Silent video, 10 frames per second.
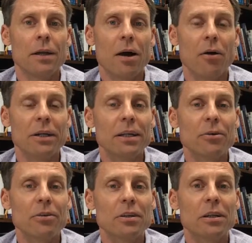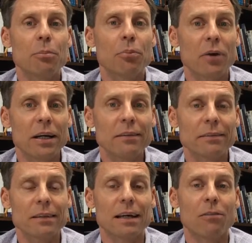Now, an increase in the
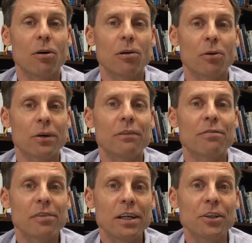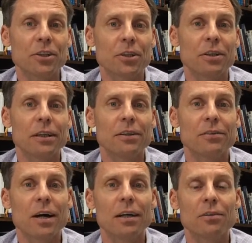price level or inflation
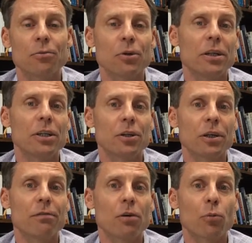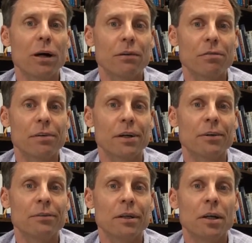is not really good for
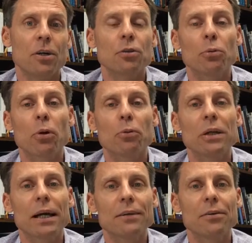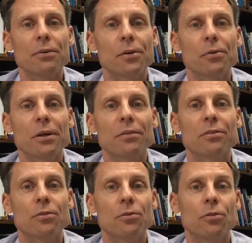welfare, so what we like to do
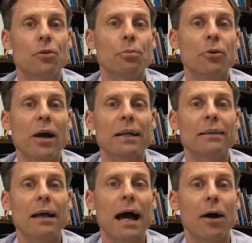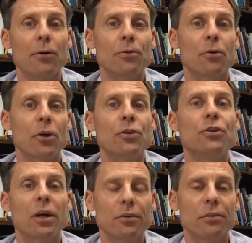is subtract out or
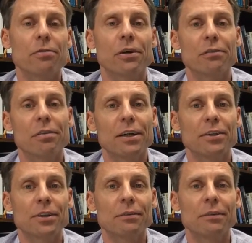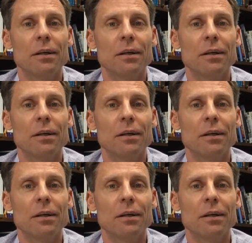adjust for inflation.